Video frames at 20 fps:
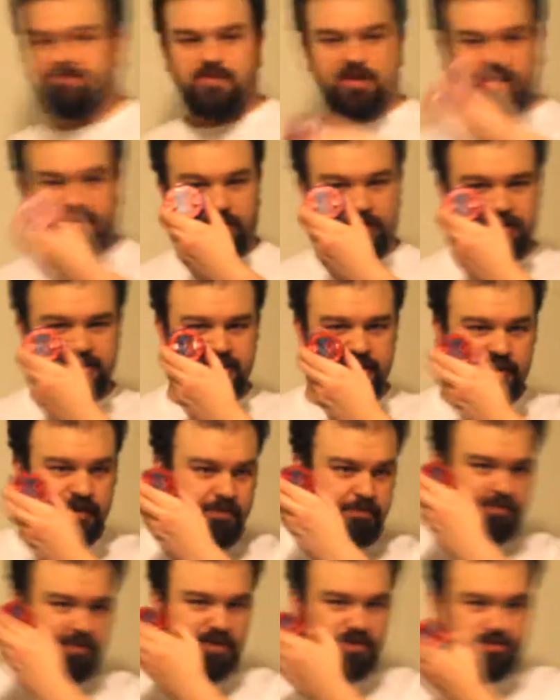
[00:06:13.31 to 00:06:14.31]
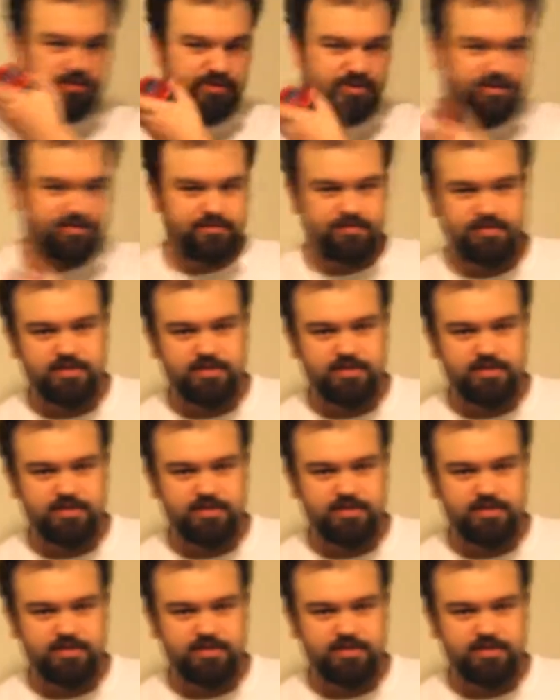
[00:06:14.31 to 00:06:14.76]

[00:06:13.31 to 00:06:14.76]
Right here, built.